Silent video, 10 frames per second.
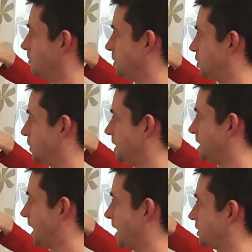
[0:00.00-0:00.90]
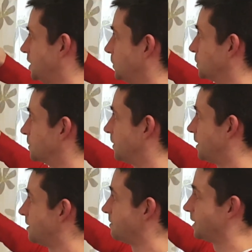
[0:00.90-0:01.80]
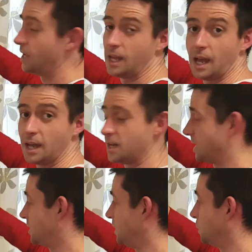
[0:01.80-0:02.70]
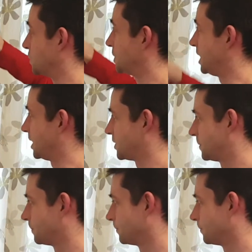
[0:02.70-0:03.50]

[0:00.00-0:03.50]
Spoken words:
between x equals 5 and x equals 6.